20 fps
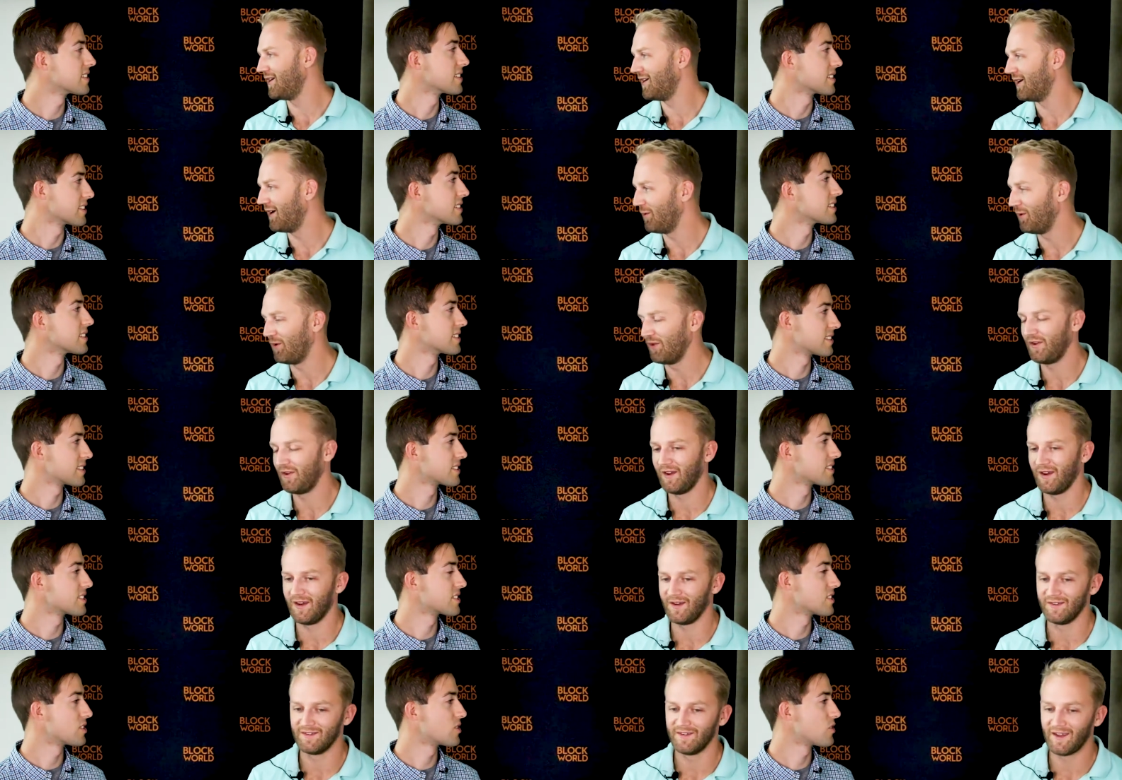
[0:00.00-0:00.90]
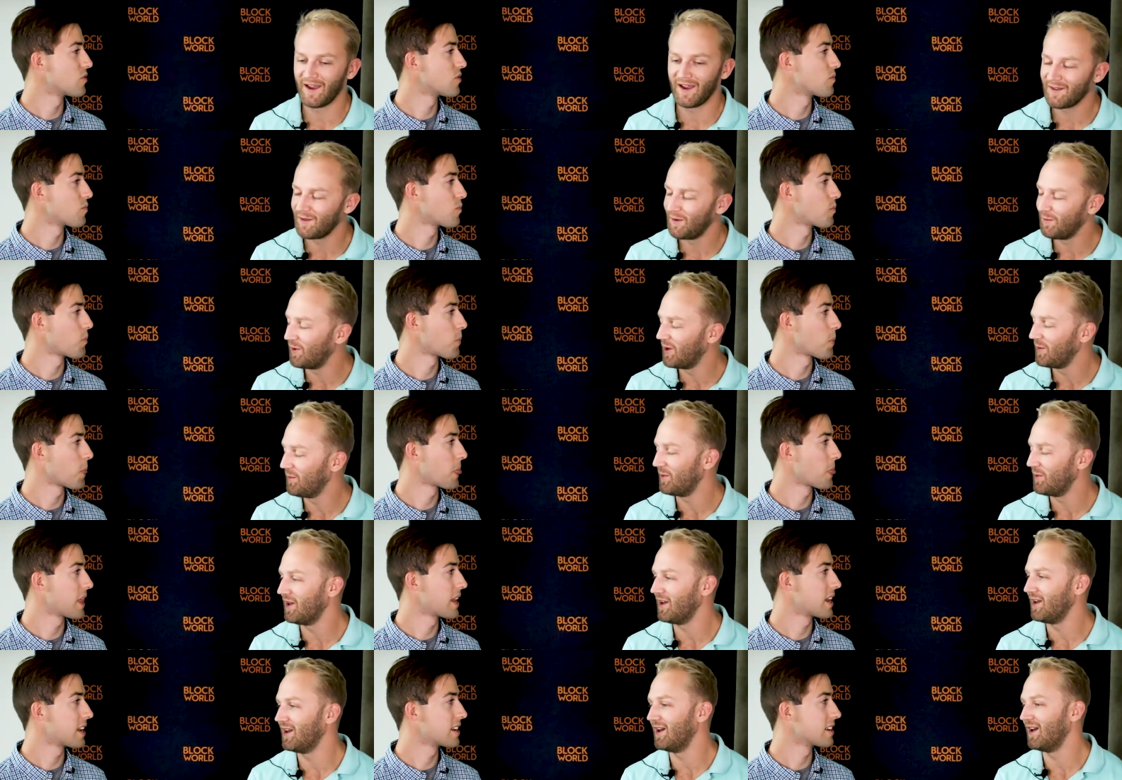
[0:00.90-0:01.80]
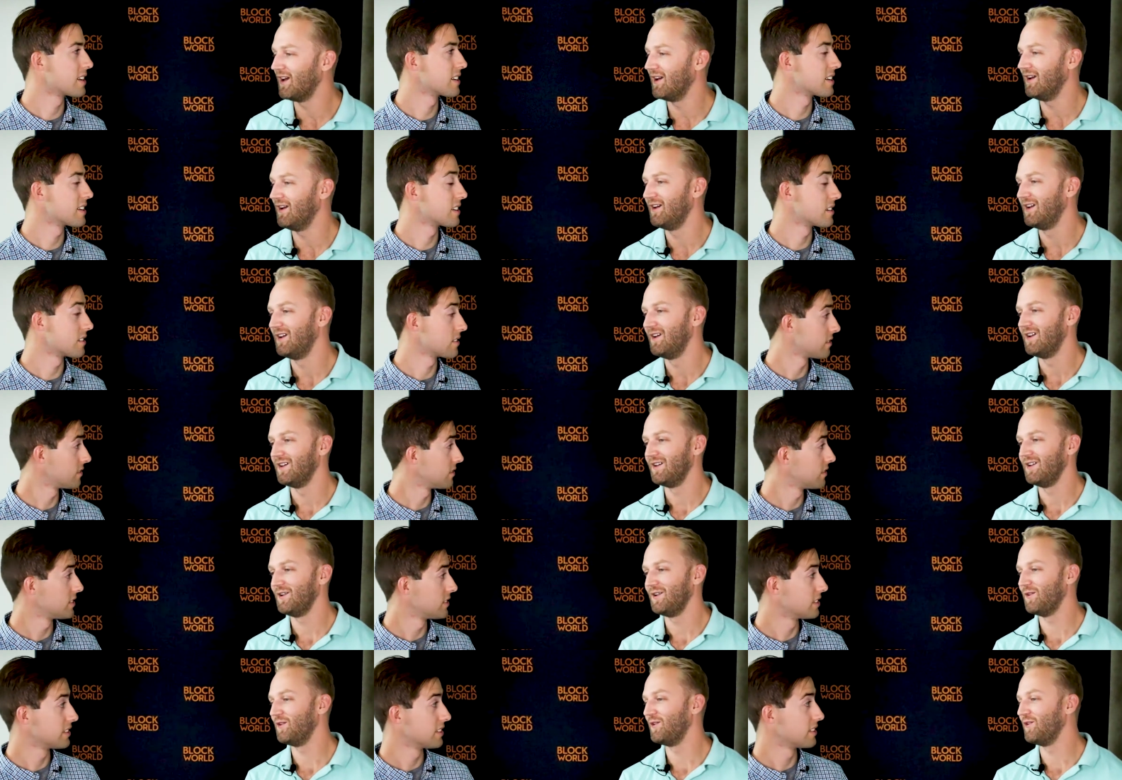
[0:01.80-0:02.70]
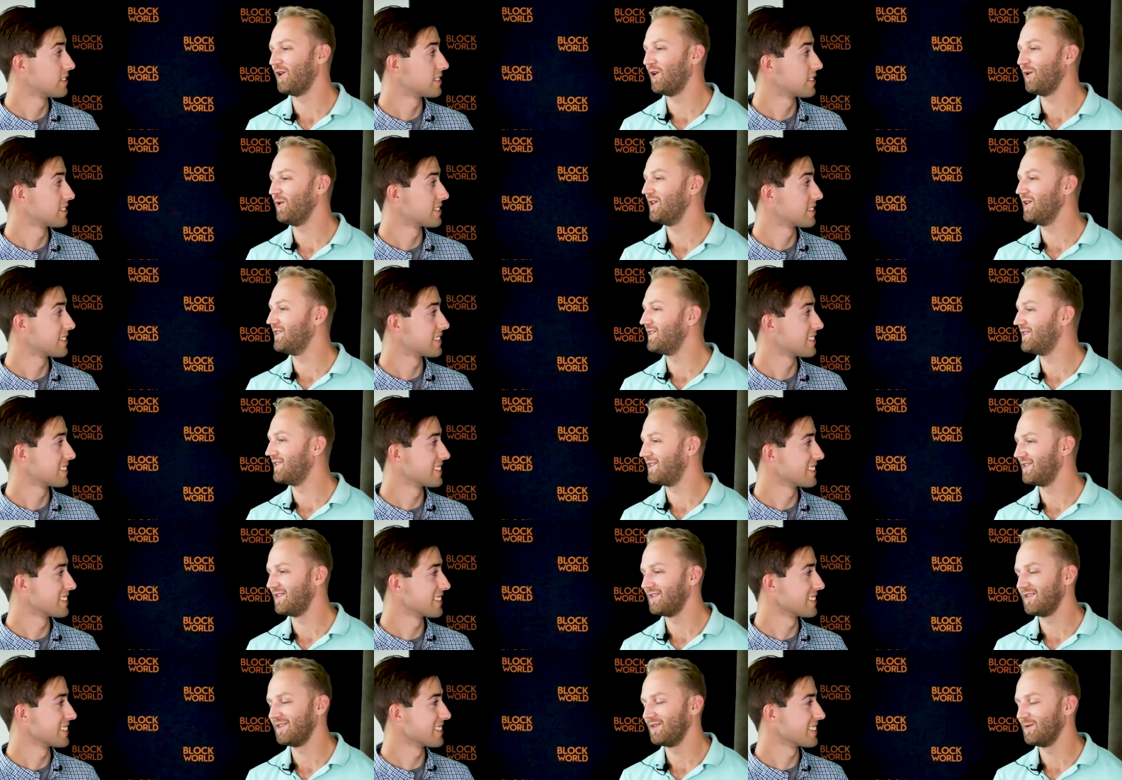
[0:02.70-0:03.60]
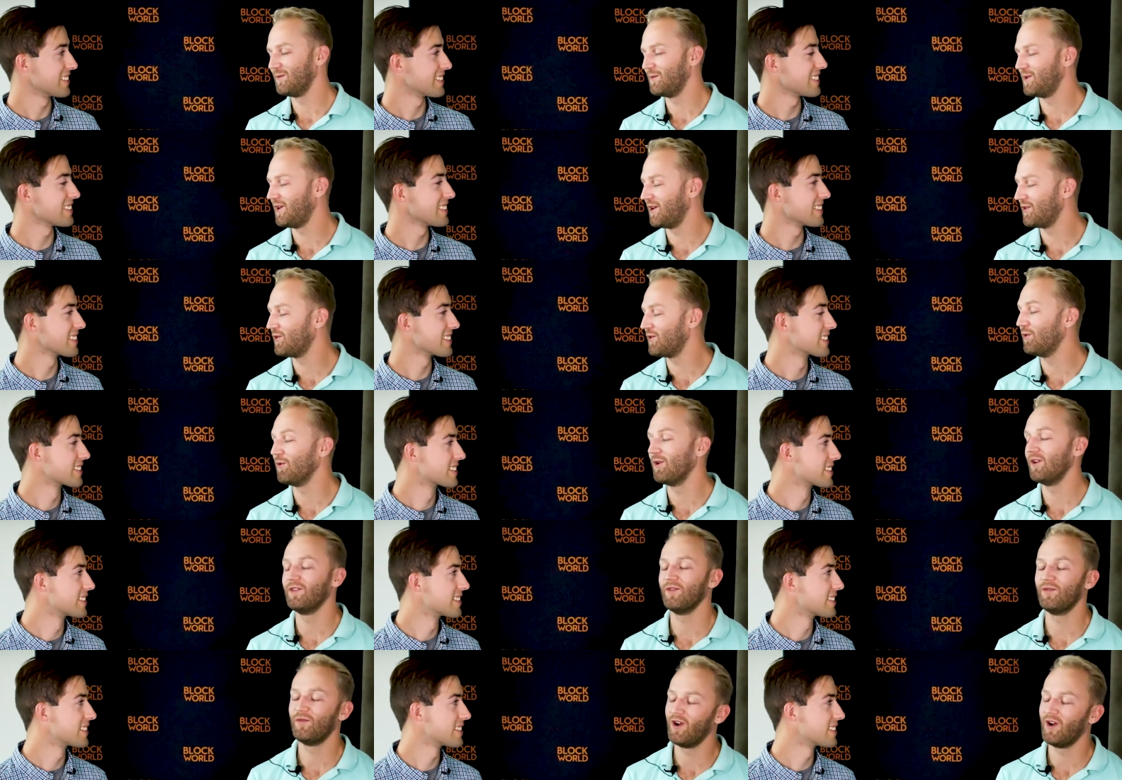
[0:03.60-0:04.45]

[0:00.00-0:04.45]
Speaker 1: I won't say exactly what, but uh, you know, there's always the potential to raise a